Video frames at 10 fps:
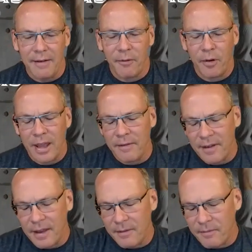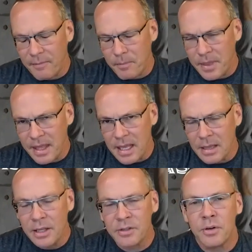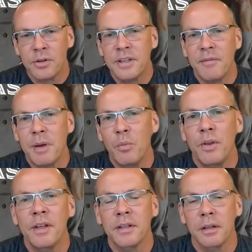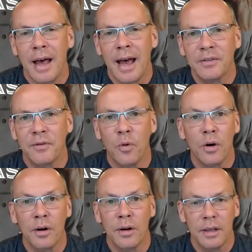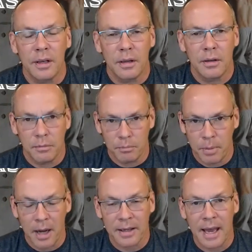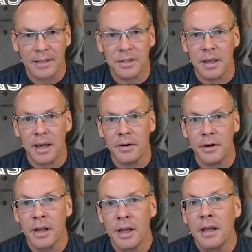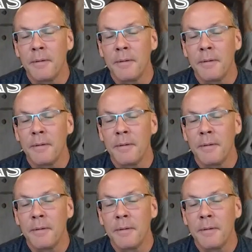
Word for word: if the listeners have been with us the last 4 podcasts together,